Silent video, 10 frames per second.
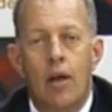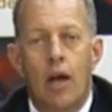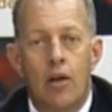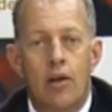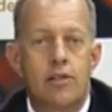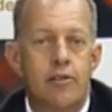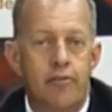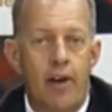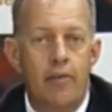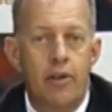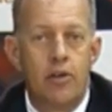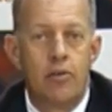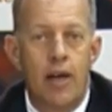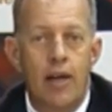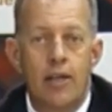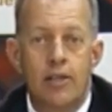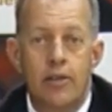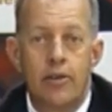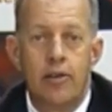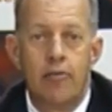A cost of 500 Rand
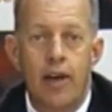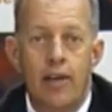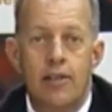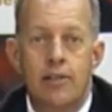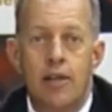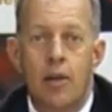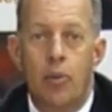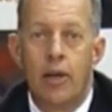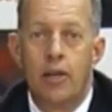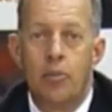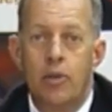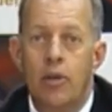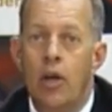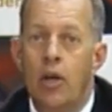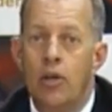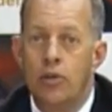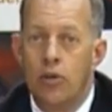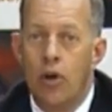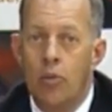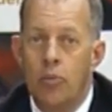excluding VAT is applicable to
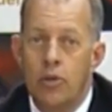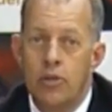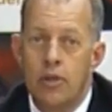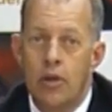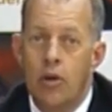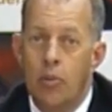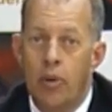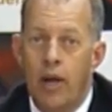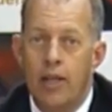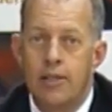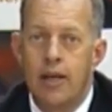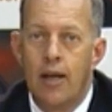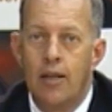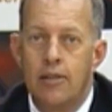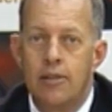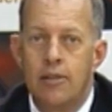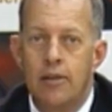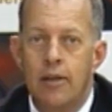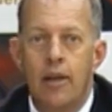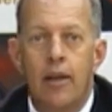non-Moonstone compliance clients.
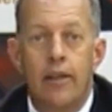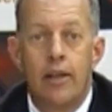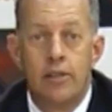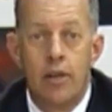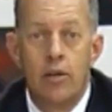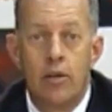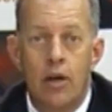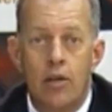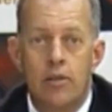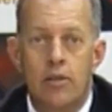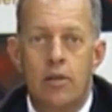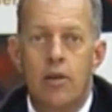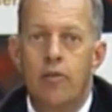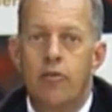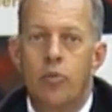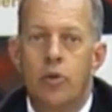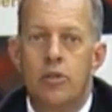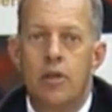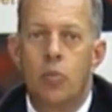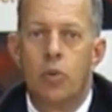There is no cost for
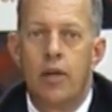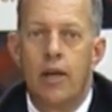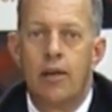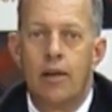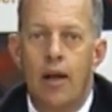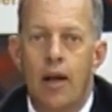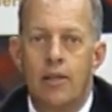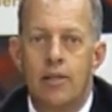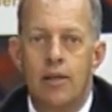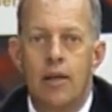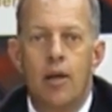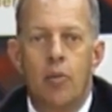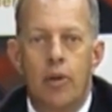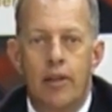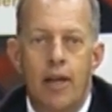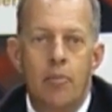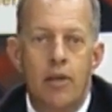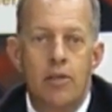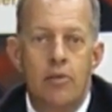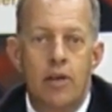Moonstone Protector clients, but they
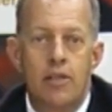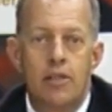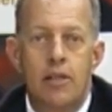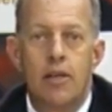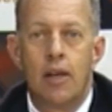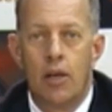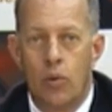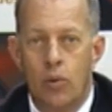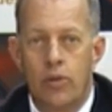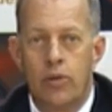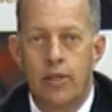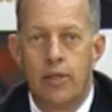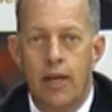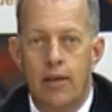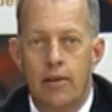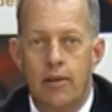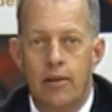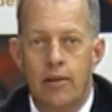must register in order to attend.